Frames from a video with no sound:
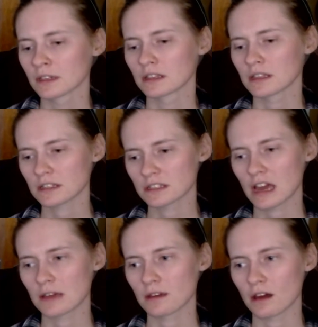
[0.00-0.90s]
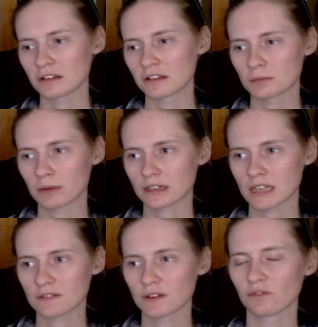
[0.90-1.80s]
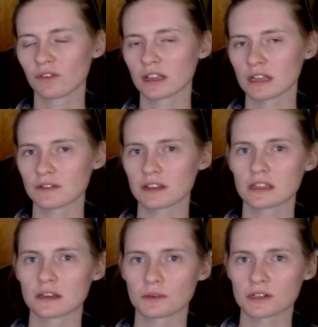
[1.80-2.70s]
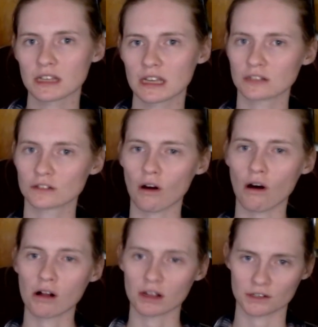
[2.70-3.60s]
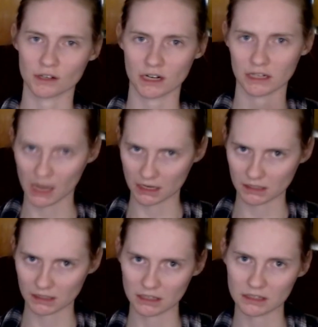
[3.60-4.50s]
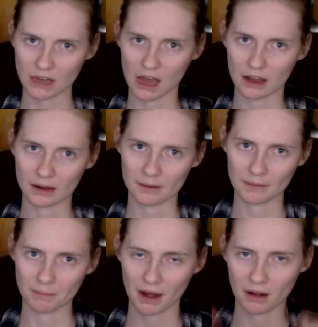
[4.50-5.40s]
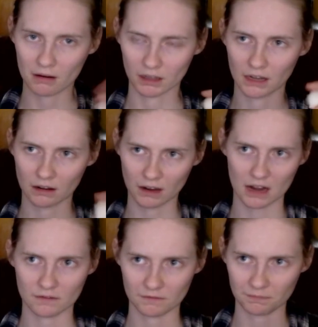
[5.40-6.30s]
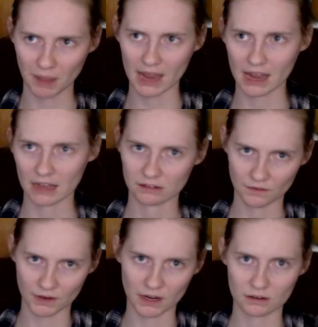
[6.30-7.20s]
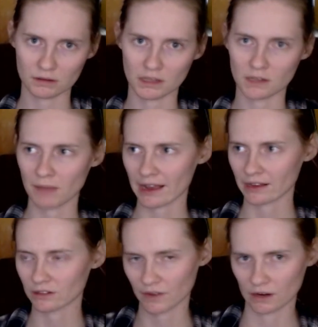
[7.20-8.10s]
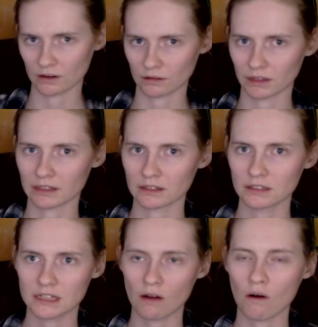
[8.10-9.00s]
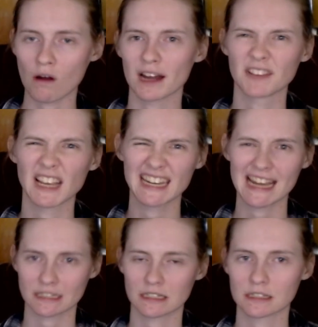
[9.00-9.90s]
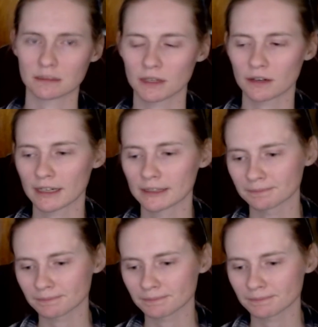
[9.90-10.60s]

This time, though, I suspect every villain, everything that we're seeing is all interconnected. It's not um, a parallel kind of bad guys over here doing this, bad guys over here doing this. It's all kind of connected to some degree.